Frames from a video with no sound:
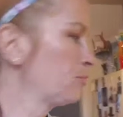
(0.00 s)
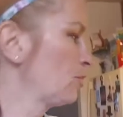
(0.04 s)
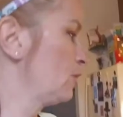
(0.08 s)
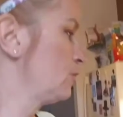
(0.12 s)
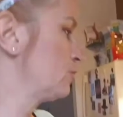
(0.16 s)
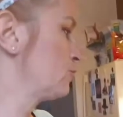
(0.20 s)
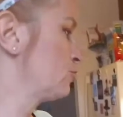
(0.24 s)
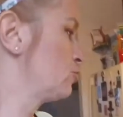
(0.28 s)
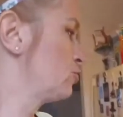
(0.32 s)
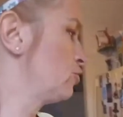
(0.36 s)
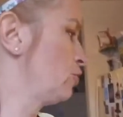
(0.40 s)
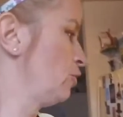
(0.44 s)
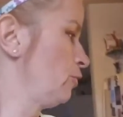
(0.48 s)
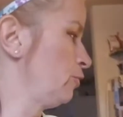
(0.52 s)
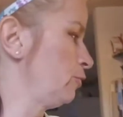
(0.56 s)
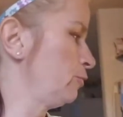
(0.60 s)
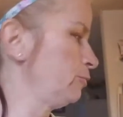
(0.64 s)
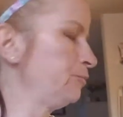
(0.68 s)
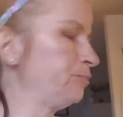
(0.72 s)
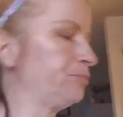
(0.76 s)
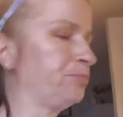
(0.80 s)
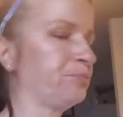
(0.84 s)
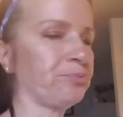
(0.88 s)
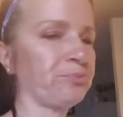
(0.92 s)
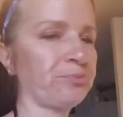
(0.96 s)
So,
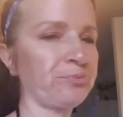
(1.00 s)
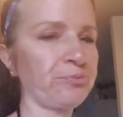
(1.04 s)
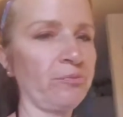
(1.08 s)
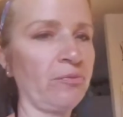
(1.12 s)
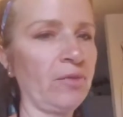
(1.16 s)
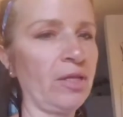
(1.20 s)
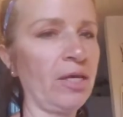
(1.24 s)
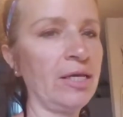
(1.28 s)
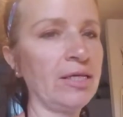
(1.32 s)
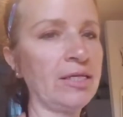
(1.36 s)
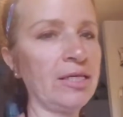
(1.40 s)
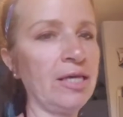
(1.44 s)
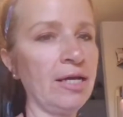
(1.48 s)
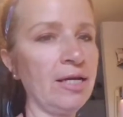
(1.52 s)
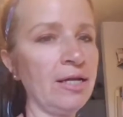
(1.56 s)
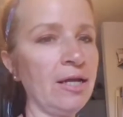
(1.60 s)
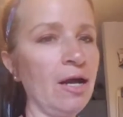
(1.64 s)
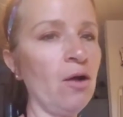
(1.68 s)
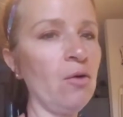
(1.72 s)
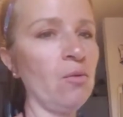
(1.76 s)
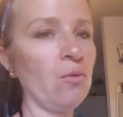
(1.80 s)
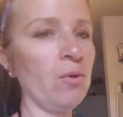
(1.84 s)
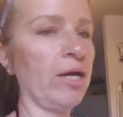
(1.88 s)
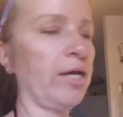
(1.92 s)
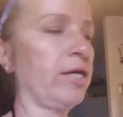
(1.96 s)

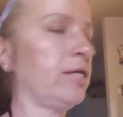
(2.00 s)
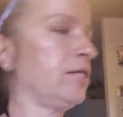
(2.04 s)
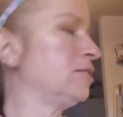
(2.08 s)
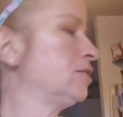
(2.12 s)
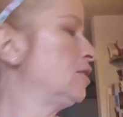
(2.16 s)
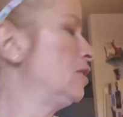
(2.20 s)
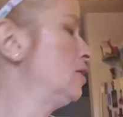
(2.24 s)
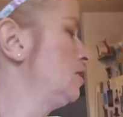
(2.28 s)
cannot wait